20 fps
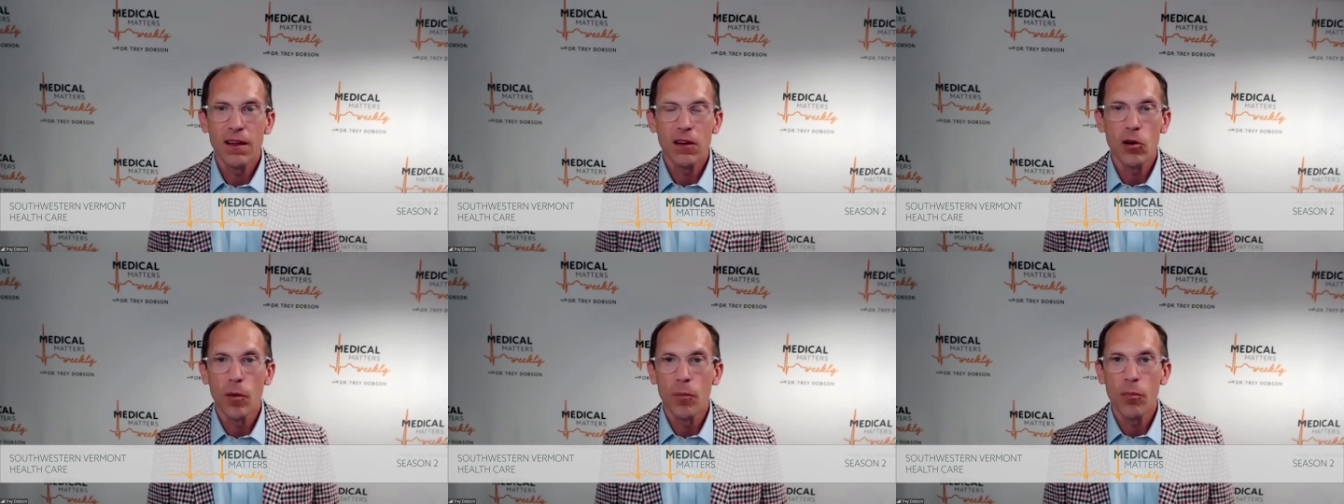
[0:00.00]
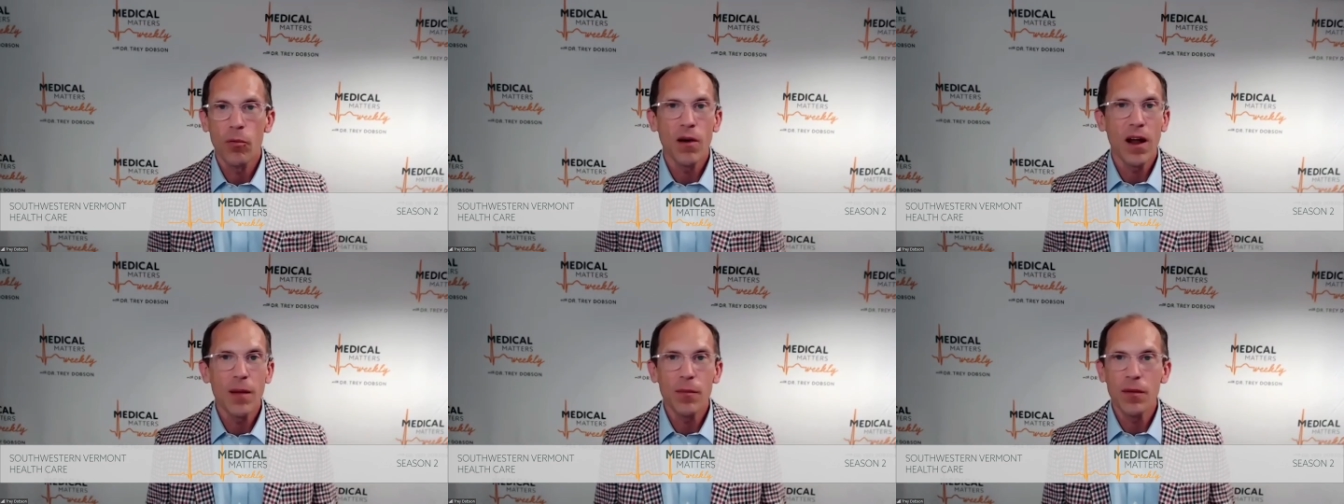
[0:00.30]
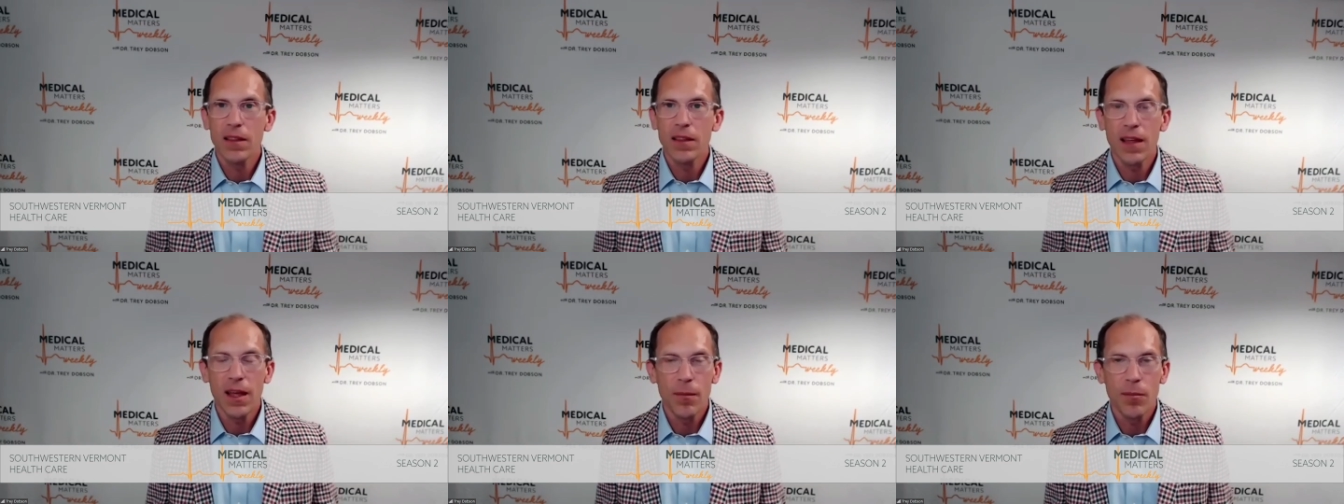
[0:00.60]
You know, a prime
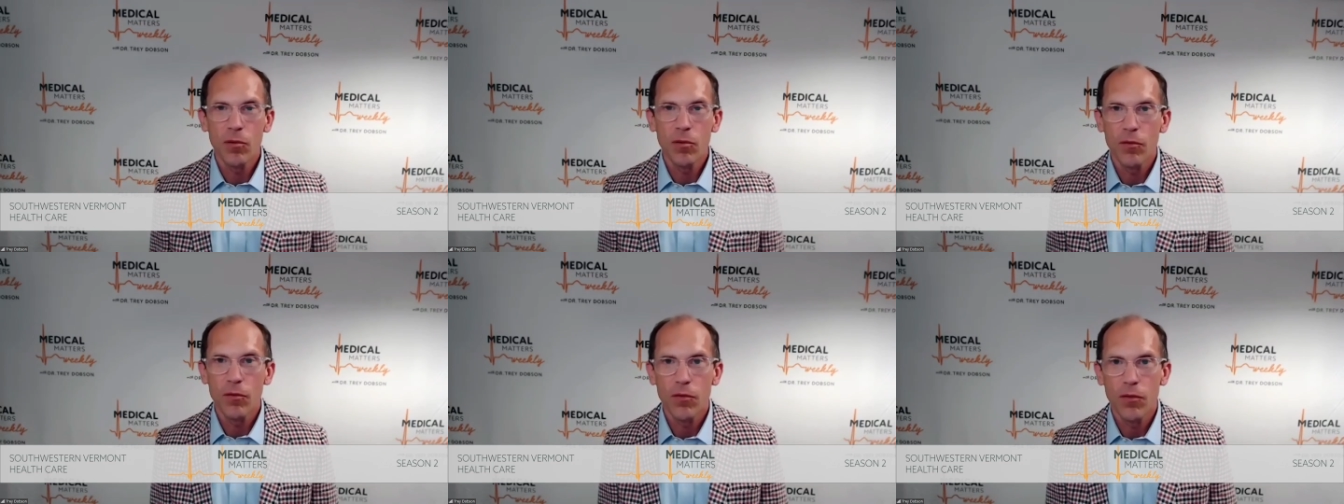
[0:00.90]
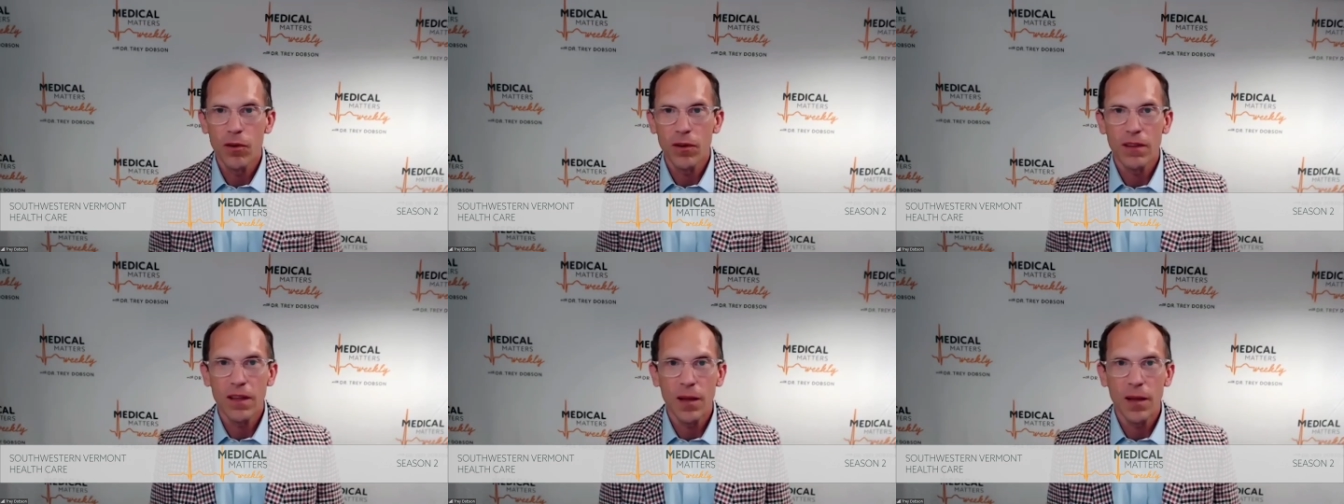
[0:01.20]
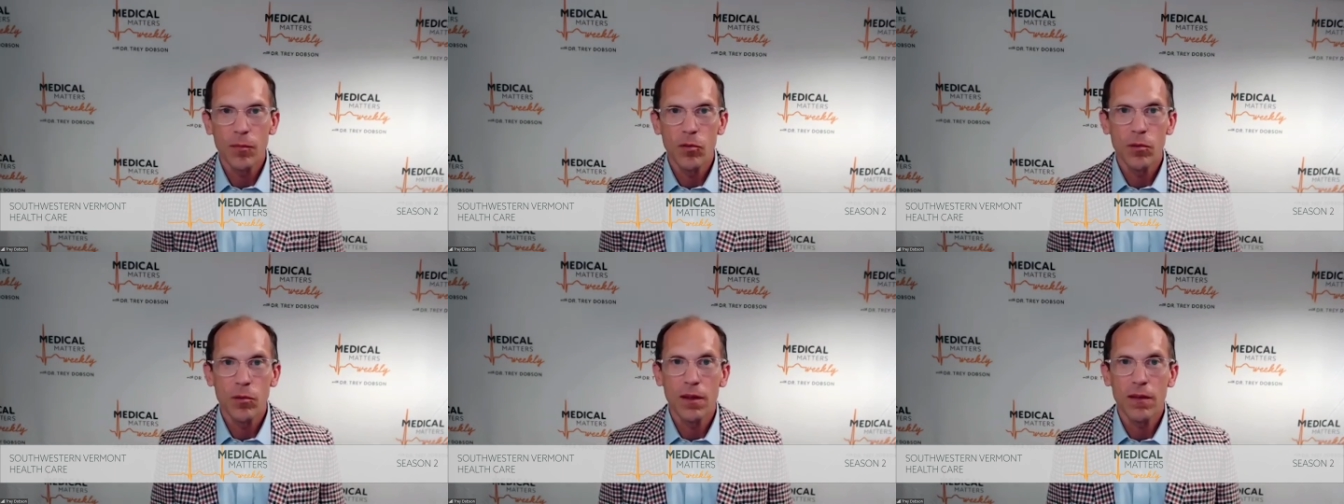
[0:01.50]
example, for
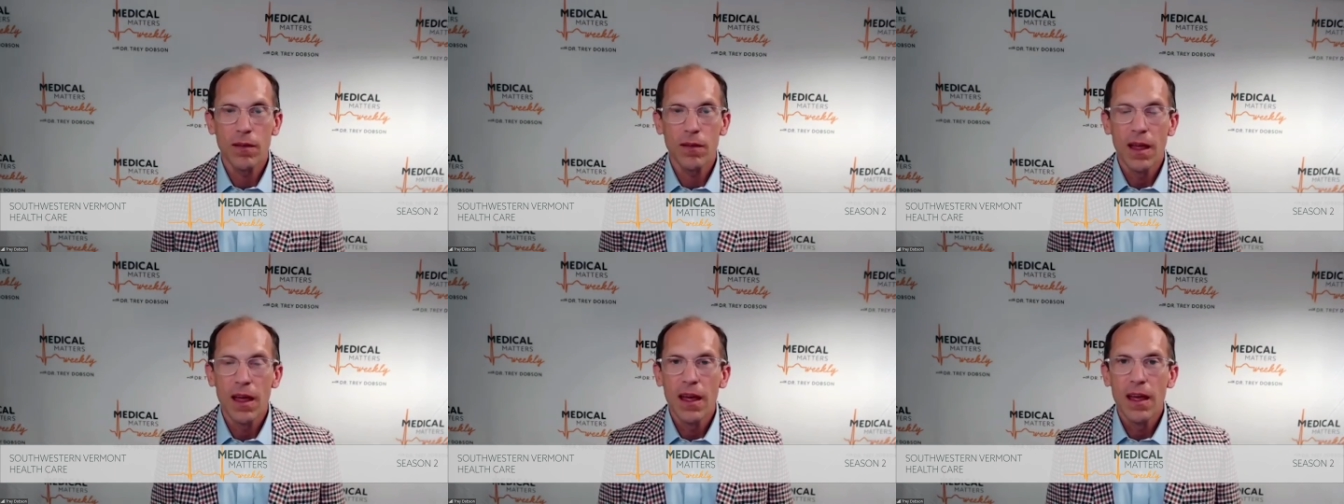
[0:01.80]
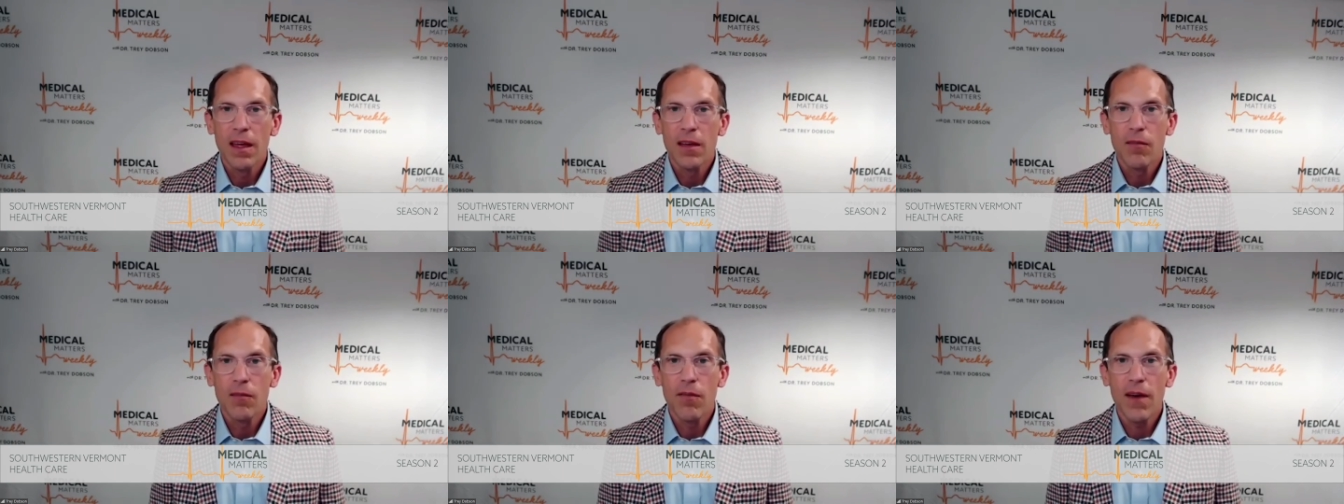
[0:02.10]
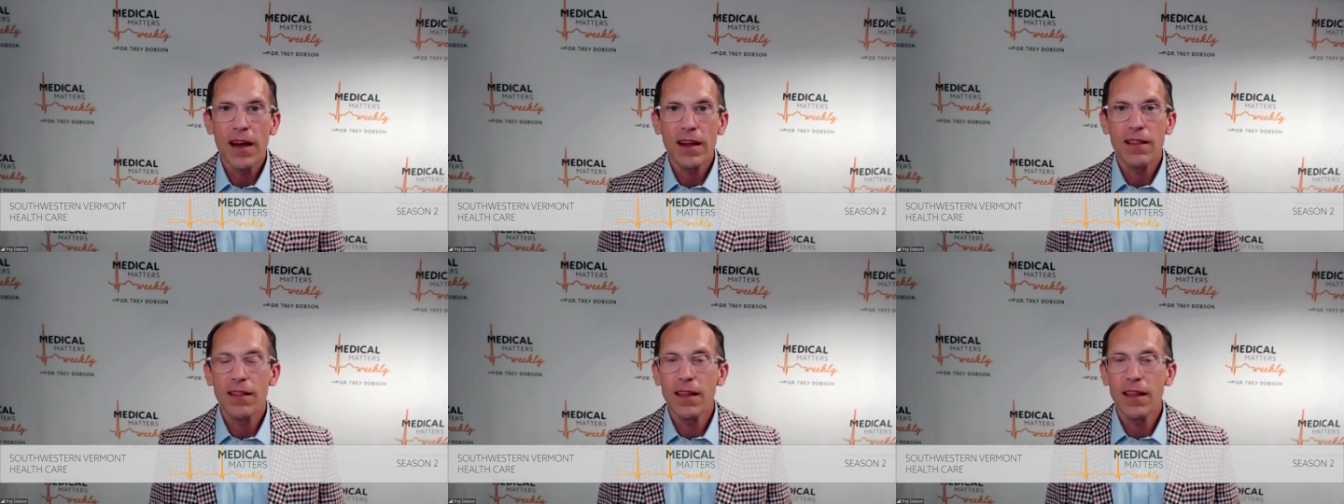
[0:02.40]
example, would be
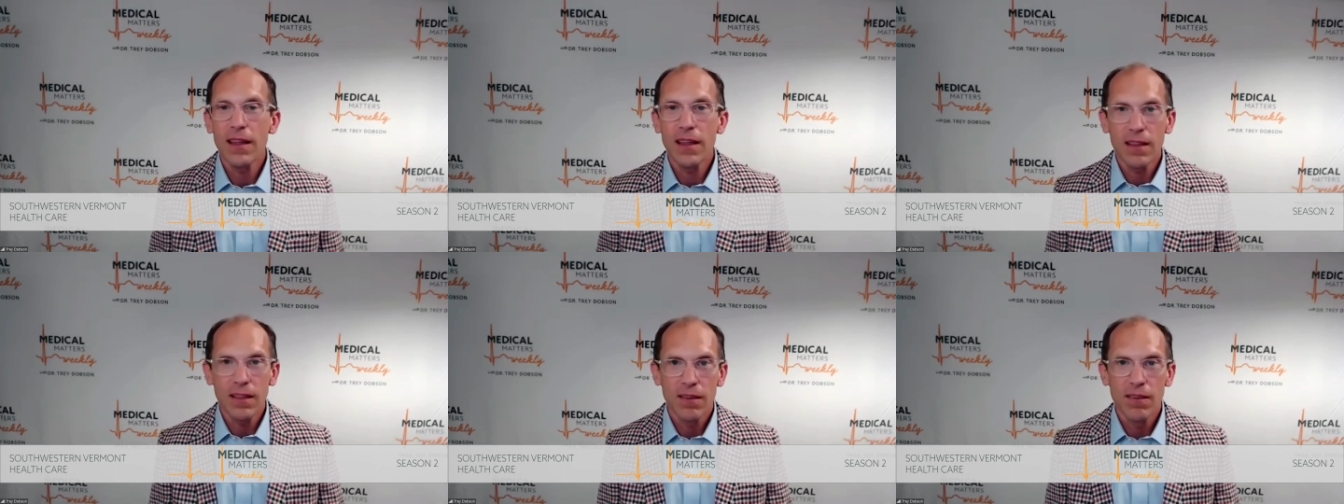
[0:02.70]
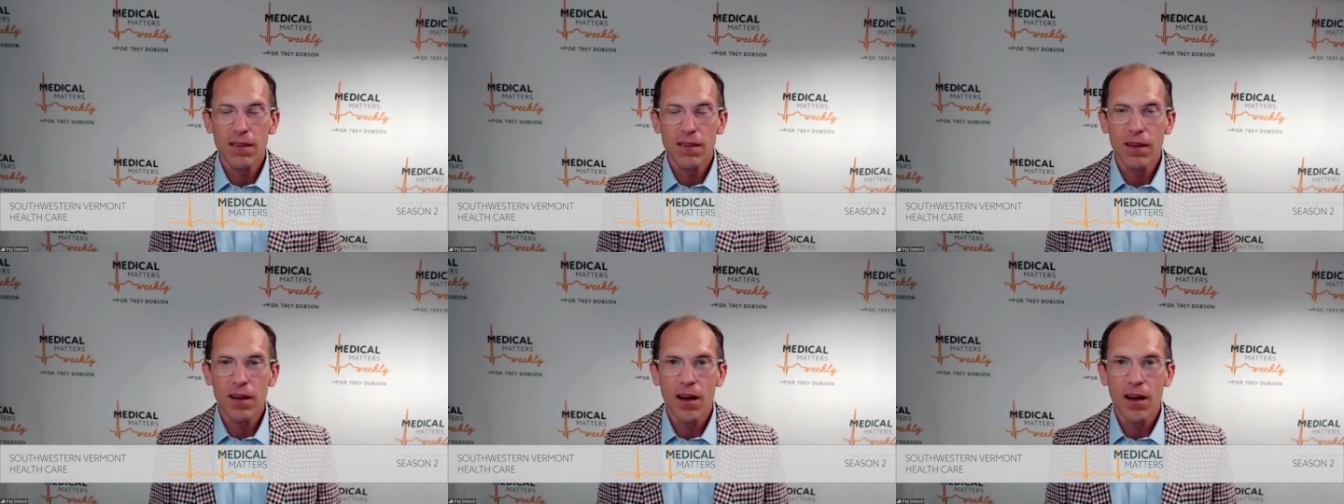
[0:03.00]
vaccines.